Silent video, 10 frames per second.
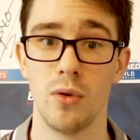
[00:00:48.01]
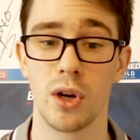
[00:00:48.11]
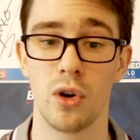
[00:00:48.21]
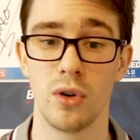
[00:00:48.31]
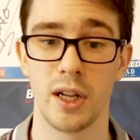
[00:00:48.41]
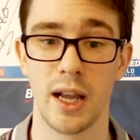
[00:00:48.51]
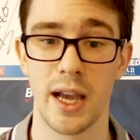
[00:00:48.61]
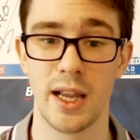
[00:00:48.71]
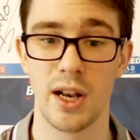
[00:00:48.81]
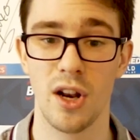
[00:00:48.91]
recording
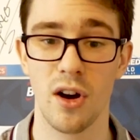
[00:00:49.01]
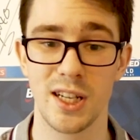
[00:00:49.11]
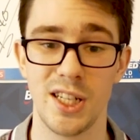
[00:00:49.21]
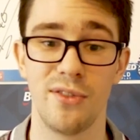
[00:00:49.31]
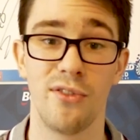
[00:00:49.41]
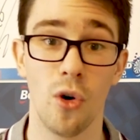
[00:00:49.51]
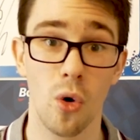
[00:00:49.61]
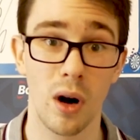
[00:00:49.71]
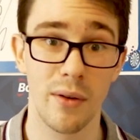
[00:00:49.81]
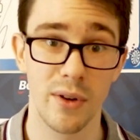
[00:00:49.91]
a
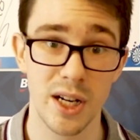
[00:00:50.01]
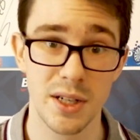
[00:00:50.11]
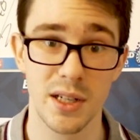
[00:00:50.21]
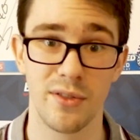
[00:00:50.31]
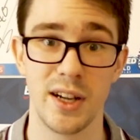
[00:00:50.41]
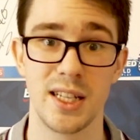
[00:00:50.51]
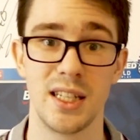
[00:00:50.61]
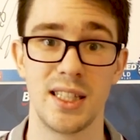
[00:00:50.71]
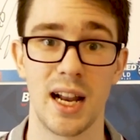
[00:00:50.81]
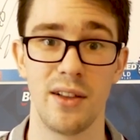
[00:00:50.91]
94 average in
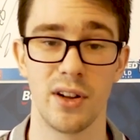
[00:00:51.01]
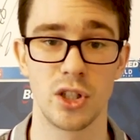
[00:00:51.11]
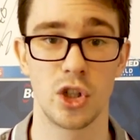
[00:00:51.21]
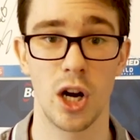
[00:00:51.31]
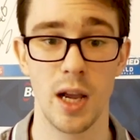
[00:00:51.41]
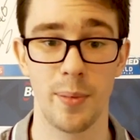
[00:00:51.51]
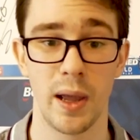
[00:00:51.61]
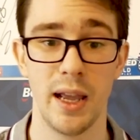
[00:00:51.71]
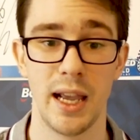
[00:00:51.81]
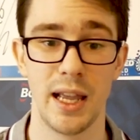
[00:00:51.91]
defeating Danny Van Tripe
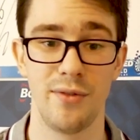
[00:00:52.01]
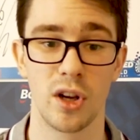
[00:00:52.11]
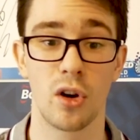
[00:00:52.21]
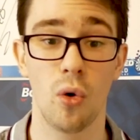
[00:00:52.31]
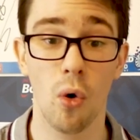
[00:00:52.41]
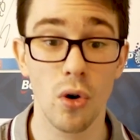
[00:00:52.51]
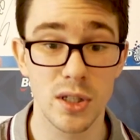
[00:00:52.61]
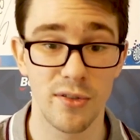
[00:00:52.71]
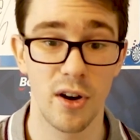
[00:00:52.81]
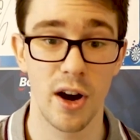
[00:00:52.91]
in the
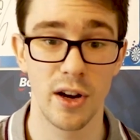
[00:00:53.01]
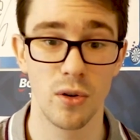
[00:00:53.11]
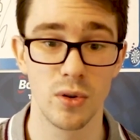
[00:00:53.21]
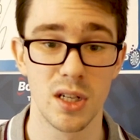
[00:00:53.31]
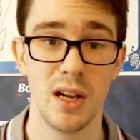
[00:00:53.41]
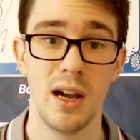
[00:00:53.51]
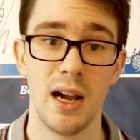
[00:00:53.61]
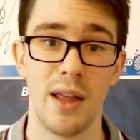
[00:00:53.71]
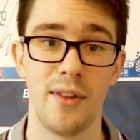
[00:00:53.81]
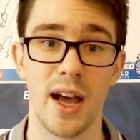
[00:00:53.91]
quarterfinals.
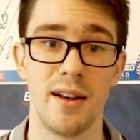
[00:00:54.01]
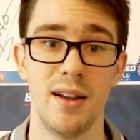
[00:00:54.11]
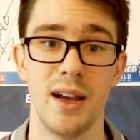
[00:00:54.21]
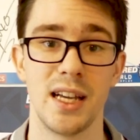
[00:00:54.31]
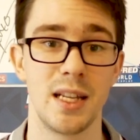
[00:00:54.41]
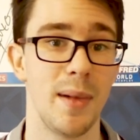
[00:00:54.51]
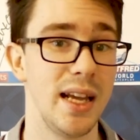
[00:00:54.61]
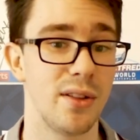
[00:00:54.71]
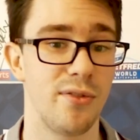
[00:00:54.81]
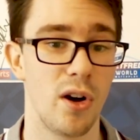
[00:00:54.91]
And then as he
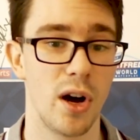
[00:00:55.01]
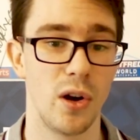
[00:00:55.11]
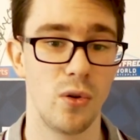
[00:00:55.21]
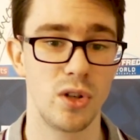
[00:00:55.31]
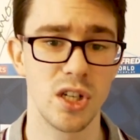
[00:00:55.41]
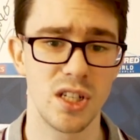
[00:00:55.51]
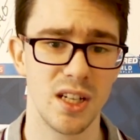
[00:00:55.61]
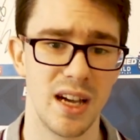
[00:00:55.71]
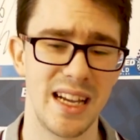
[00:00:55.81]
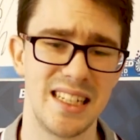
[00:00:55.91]
made the final, just
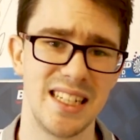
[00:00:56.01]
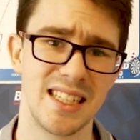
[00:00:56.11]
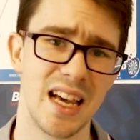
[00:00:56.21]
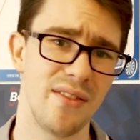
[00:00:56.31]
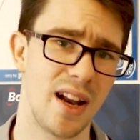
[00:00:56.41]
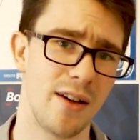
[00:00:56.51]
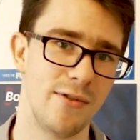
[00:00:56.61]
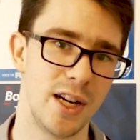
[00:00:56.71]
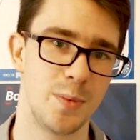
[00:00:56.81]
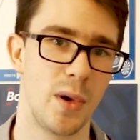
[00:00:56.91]
an 87
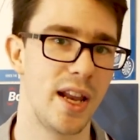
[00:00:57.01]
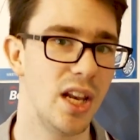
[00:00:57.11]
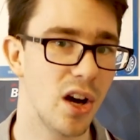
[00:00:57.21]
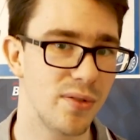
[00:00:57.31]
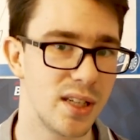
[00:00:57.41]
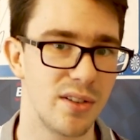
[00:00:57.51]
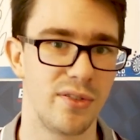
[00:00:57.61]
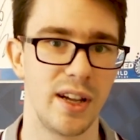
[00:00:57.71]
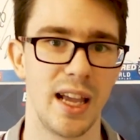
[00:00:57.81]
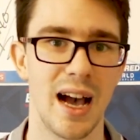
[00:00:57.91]
average, but enough to
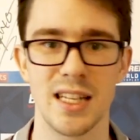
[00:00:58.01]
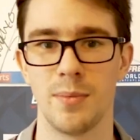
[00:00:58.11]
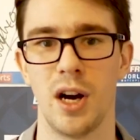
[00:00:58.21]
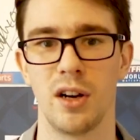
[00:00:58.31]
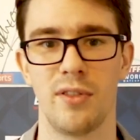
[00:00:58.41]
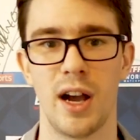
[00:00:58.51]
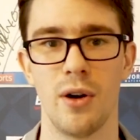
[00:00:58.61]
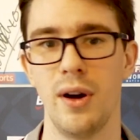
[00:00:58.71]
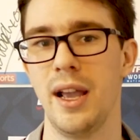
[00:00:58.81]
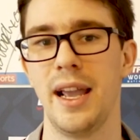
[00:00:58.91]
defeat Adam
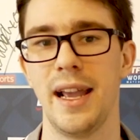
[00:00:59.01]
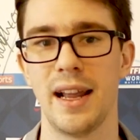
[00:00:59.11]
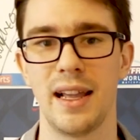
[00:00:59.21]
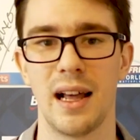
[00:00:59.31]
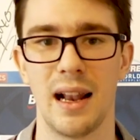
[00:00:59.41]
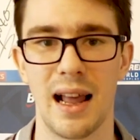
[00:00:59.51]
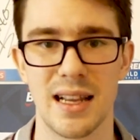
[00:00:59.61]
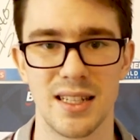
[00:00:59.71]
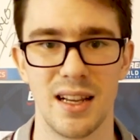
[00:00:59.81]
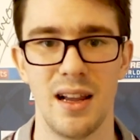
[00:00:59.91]
Huckvell in a
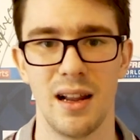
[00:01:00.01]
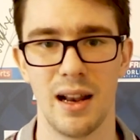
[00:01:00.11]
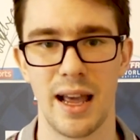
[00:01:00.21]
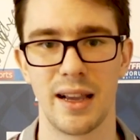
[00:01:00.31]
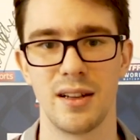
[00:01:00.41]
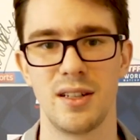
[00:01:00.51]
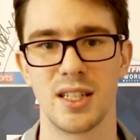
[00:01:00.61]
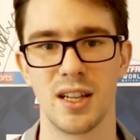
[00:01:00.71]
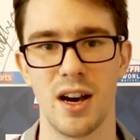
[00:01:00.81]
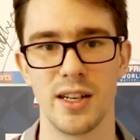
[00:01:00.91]
last leg
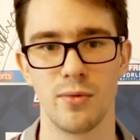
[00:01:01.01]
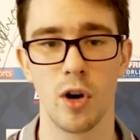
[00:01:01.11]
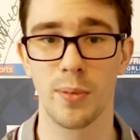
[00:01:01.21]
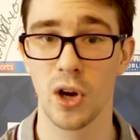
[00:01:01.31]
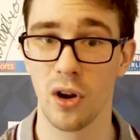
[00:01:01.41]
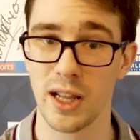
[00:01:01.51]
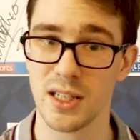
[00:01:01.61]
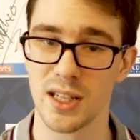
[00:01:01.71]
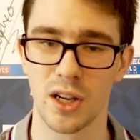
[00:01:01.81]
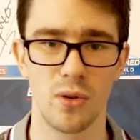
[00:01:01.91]
decider. Rob
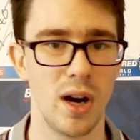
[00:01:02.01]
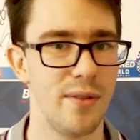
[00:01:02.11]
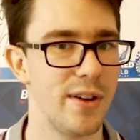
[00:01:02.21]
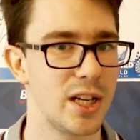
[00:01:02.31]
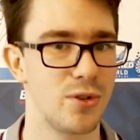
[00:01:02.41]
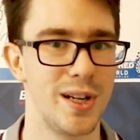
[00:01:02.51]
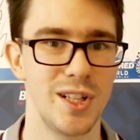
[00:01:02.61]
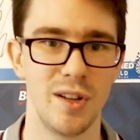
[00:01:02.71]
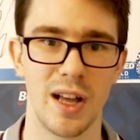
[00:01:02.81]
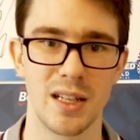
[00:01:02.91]
Collins, a great victory,
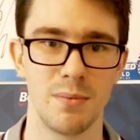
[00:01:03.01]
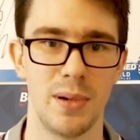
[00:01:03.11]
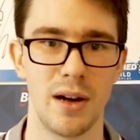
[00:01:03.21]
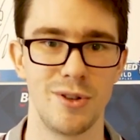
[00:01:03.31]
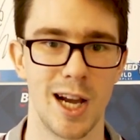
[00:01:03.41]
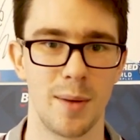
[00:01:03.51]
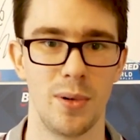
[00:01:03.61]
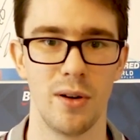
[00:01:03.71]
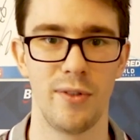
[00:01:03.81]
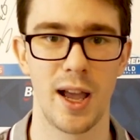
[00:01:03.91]
£2,000 jackpot for